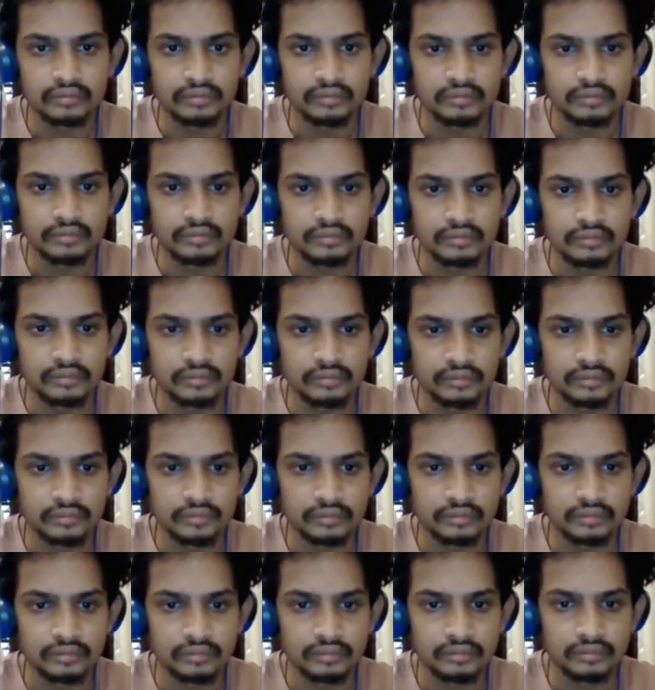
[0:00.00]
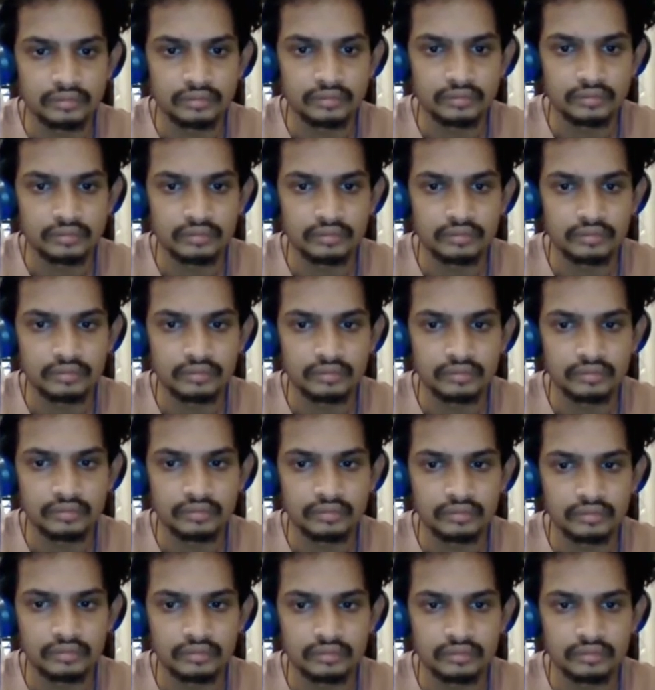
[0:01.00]

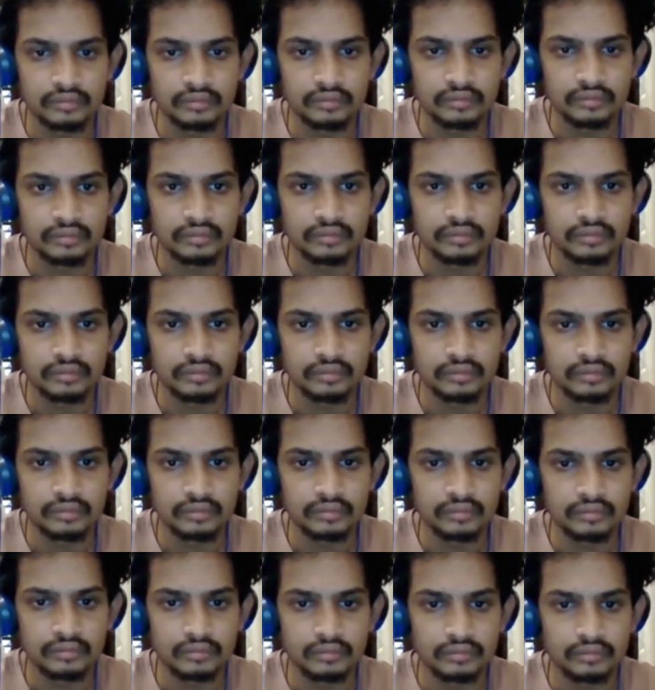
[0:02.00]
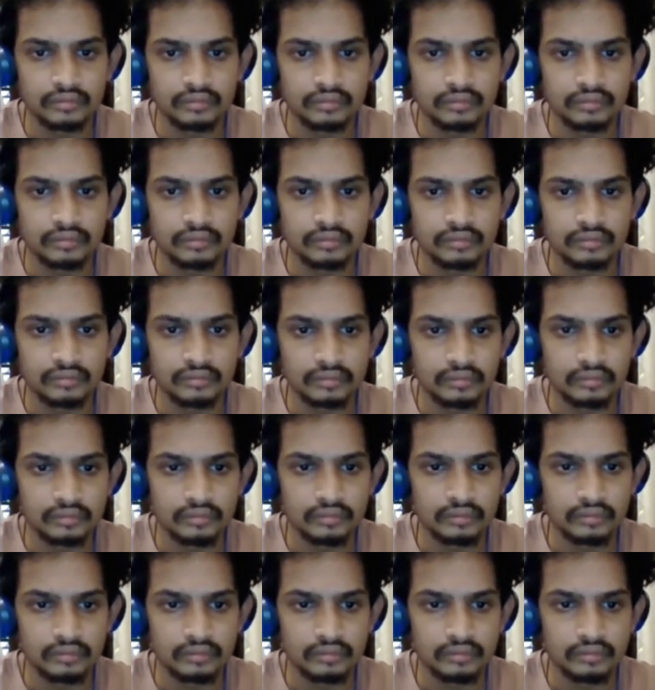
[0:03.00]

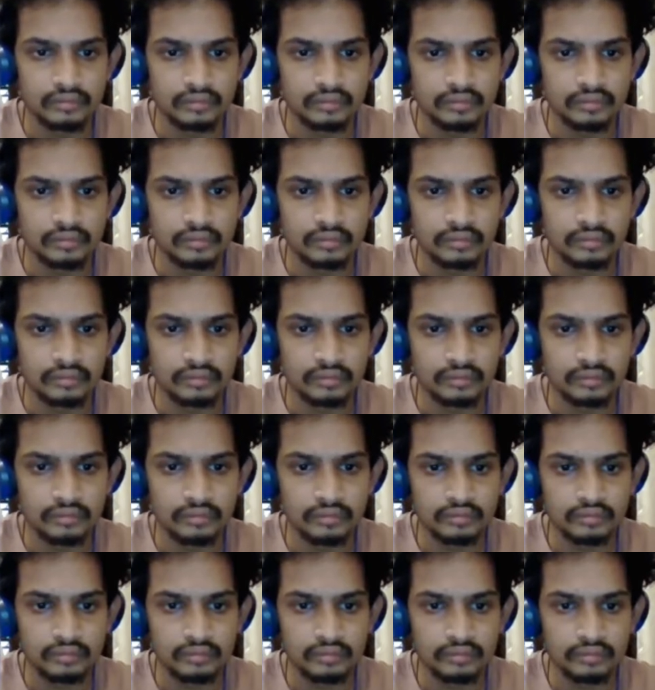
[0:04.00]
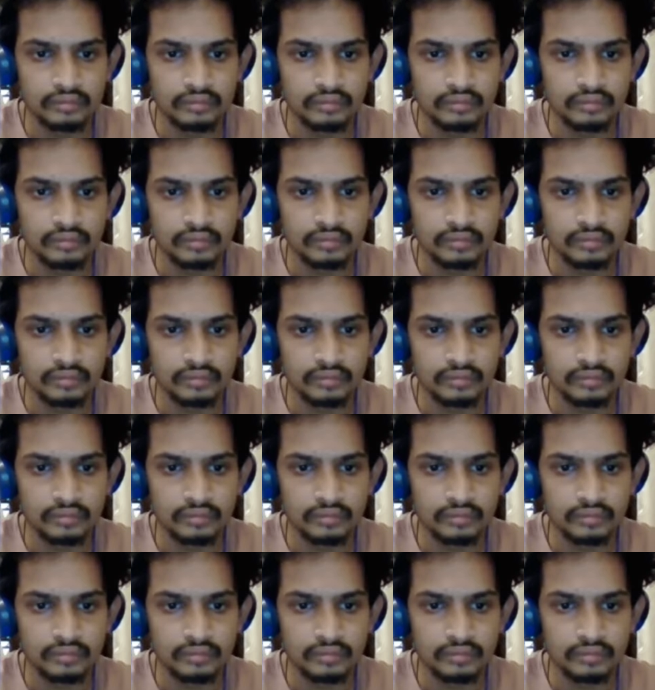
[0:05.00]
No words are spoken by the person on screen.